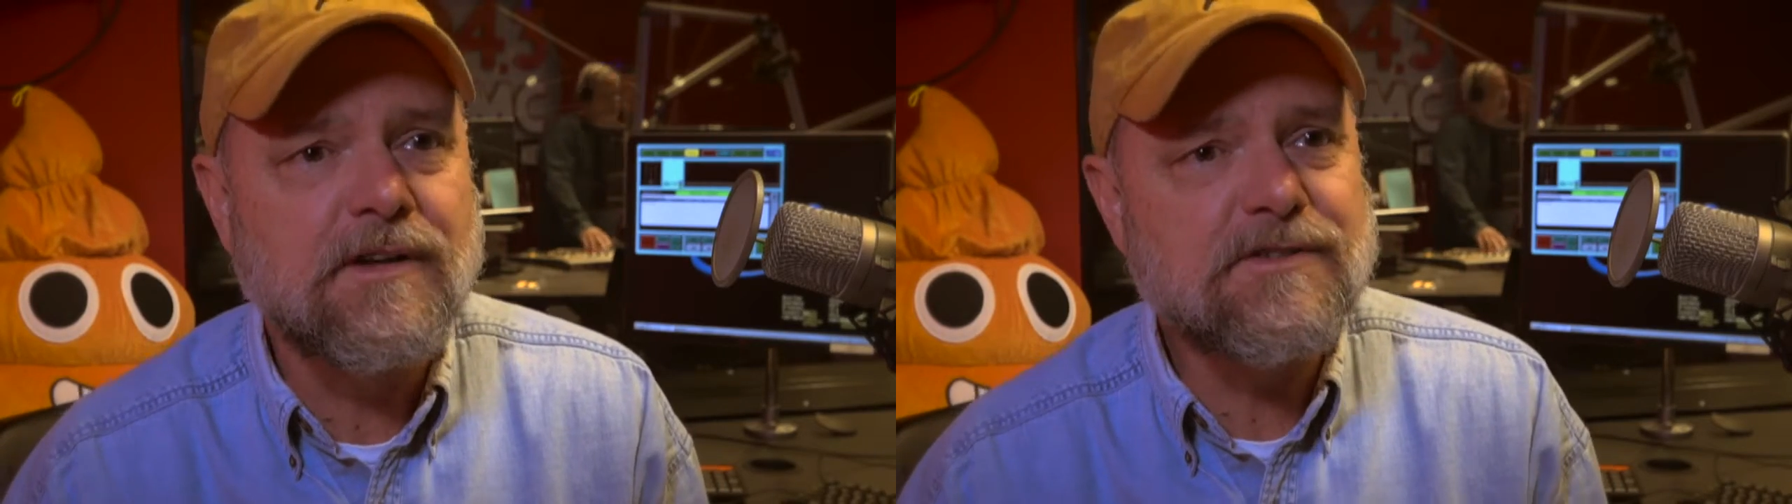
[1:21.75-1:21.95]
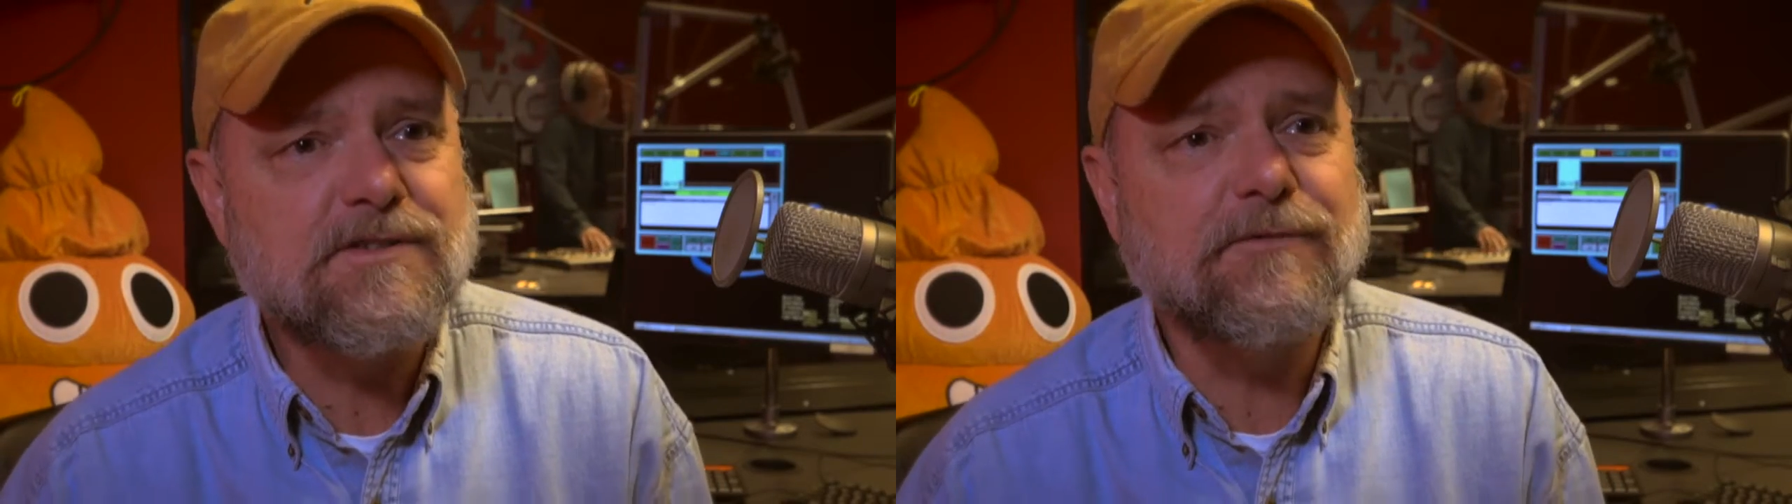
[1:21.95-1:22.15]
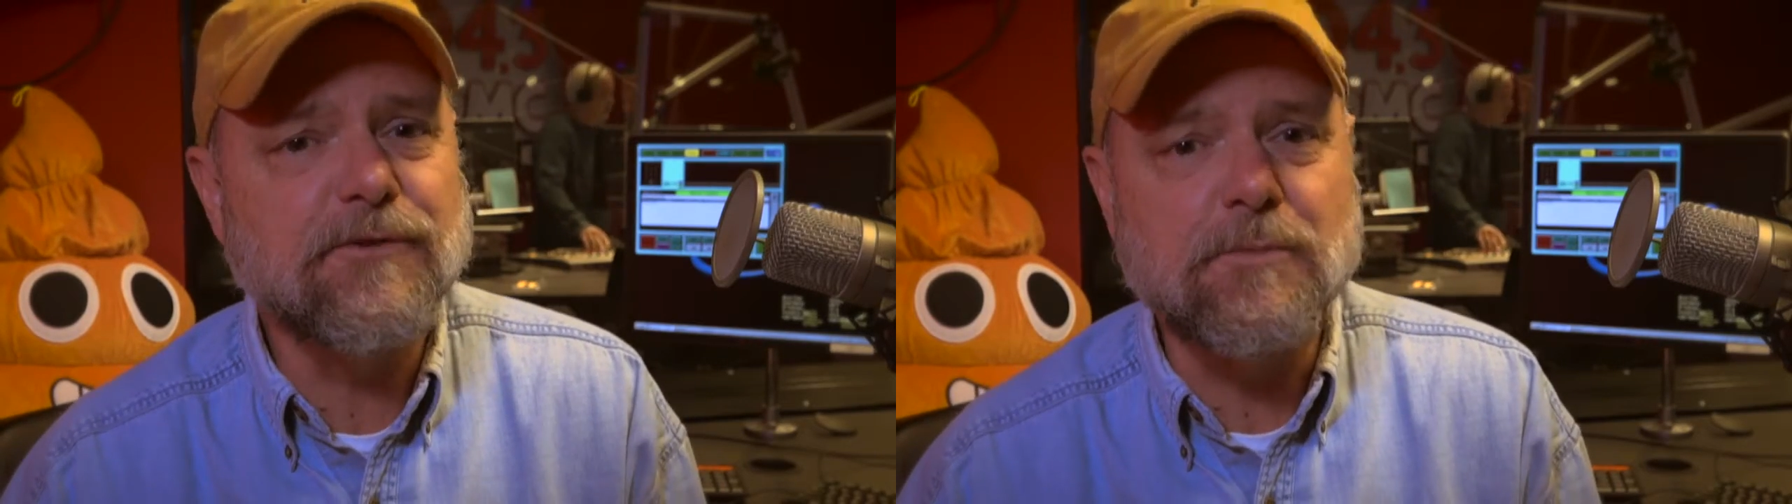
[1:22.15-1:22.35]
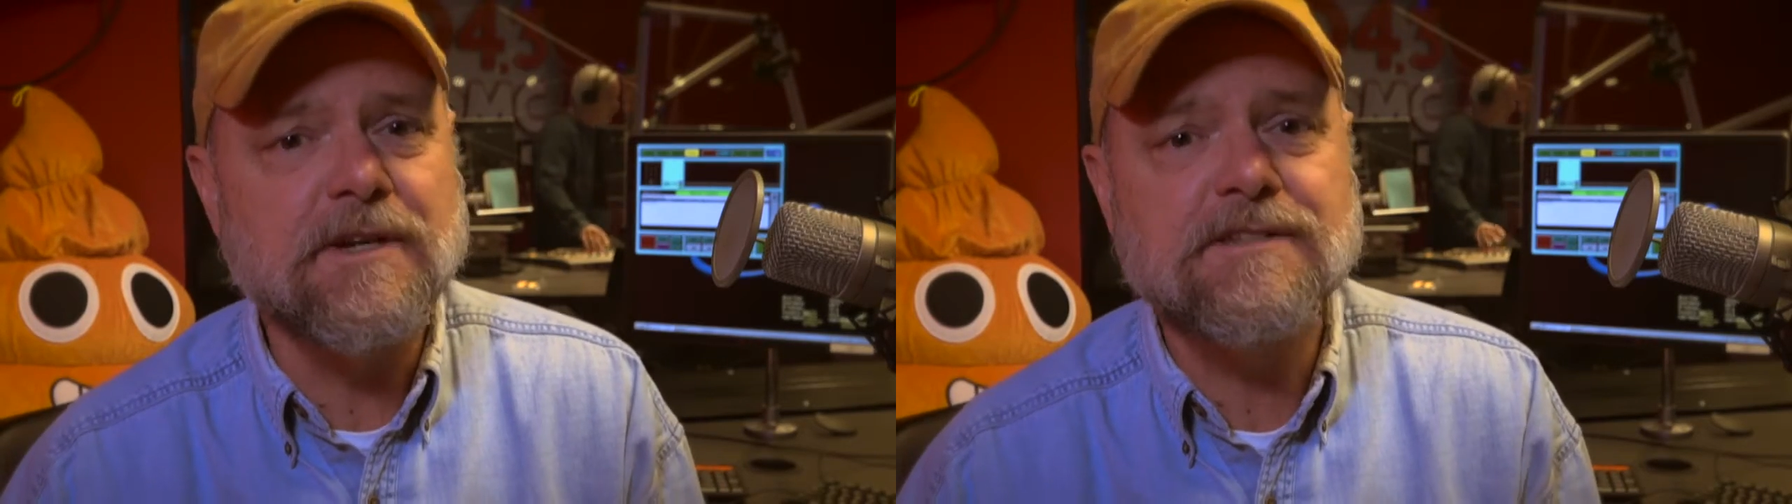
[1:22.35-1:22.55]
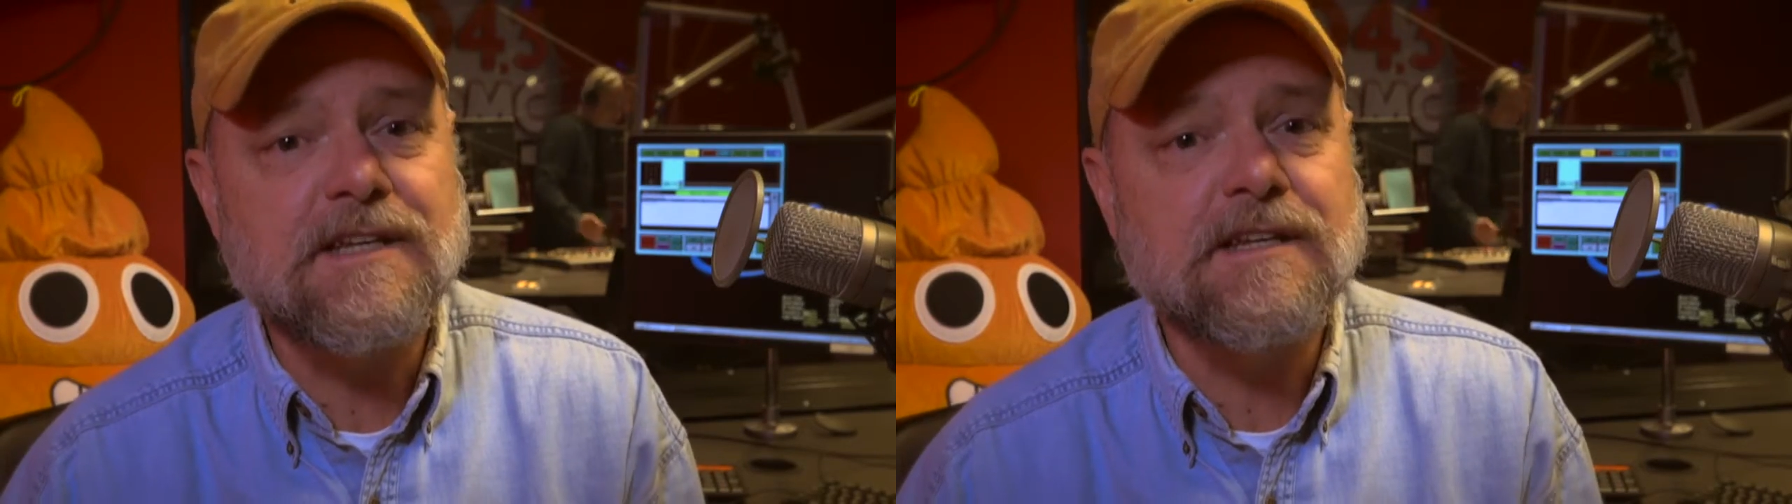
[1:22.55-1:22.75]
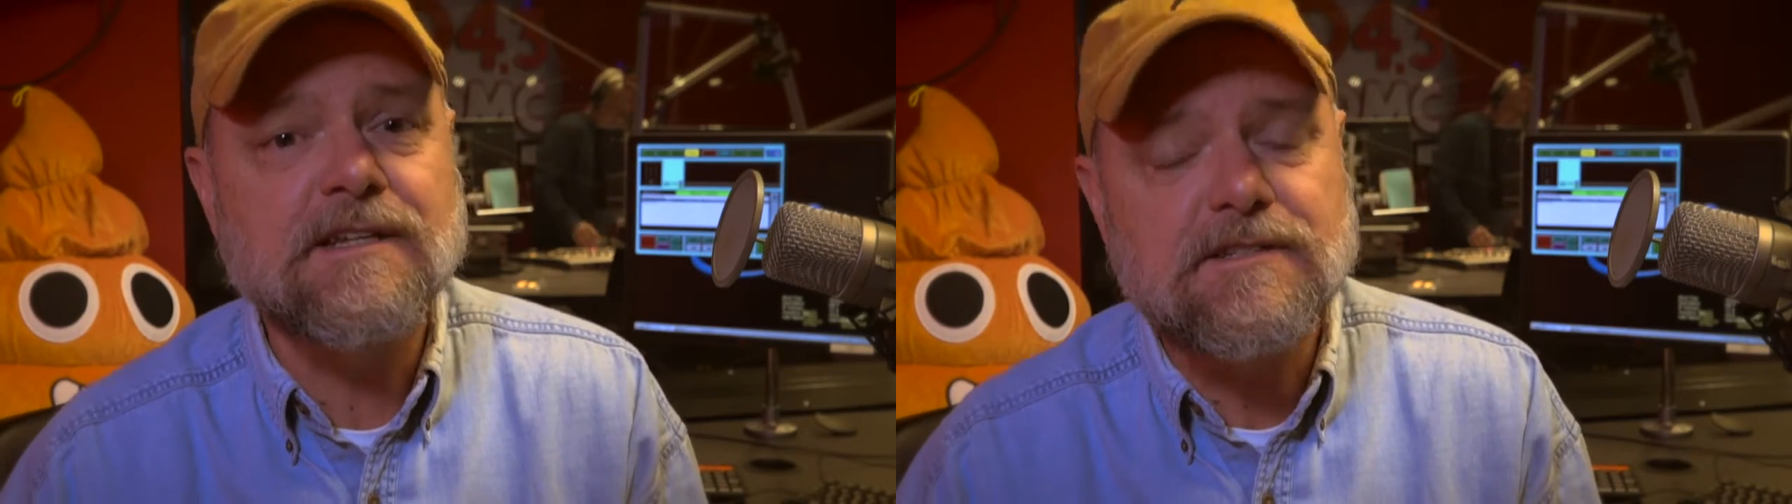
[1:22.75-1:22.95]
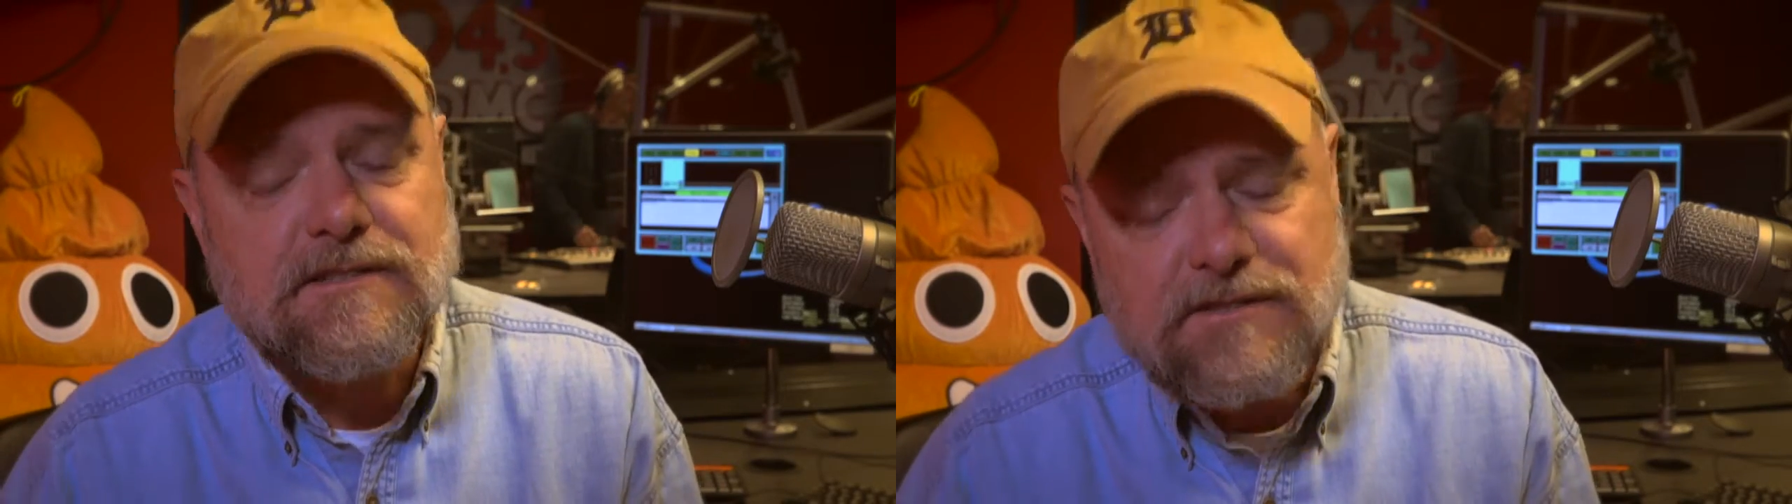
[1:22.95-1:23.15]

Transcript: just a few minutes, and it